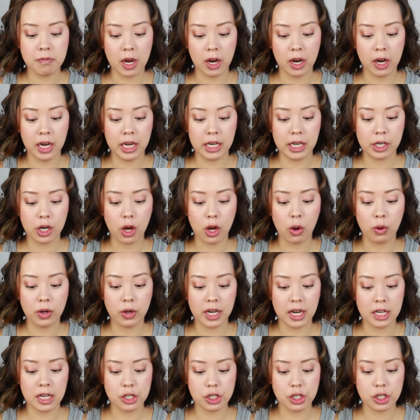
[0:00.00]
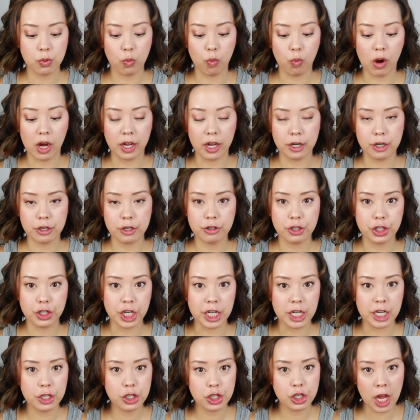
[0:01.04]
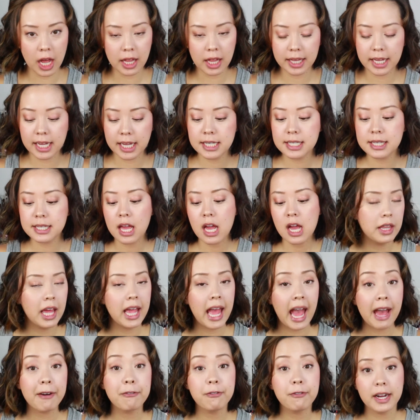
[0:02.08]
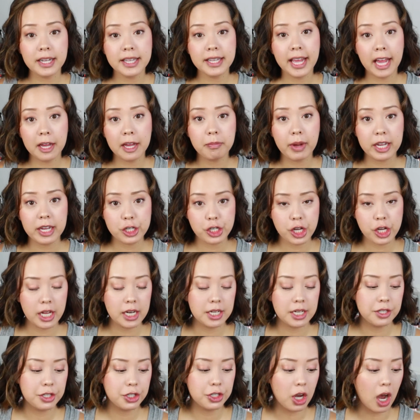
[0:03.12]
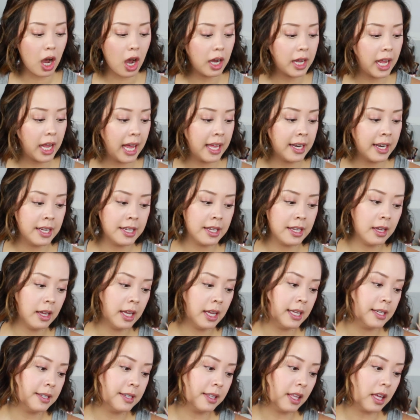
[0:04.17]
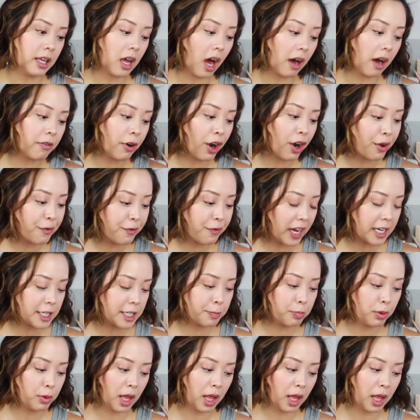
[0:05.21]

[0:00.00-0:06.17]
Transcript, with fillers: Maran Coconut Water Cheek Jellies. They finally had my shade in stock and it is the Cover FX